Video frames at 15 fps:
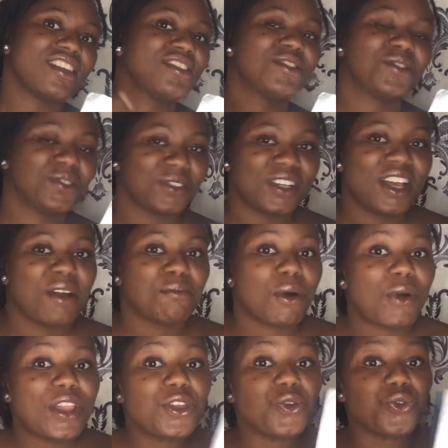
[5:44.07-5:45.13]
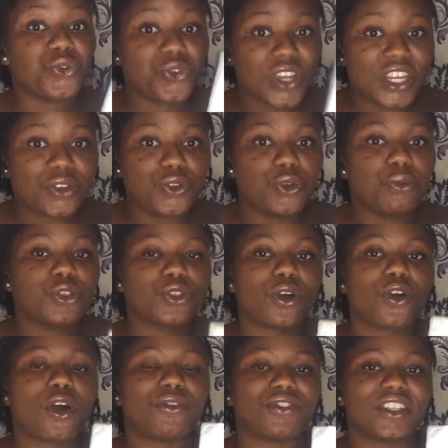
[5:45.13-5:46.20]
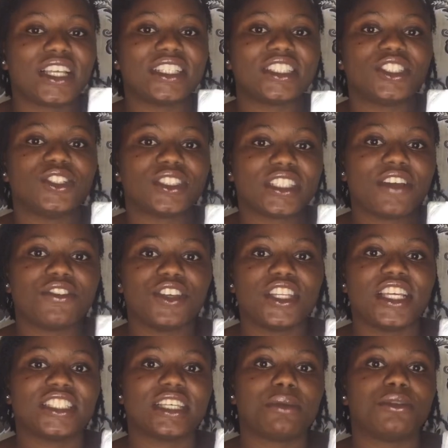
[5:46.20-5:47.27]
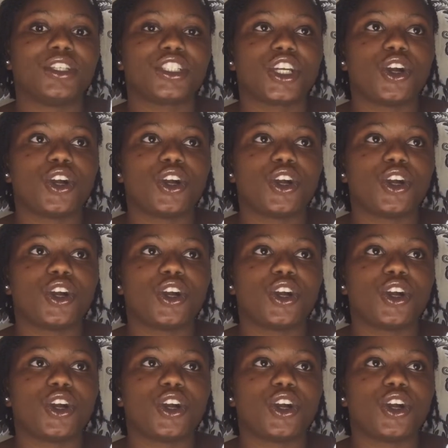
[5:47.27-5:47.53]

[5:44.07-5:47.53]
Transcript: No. But when you read, you'll be so confident in yourself in the examination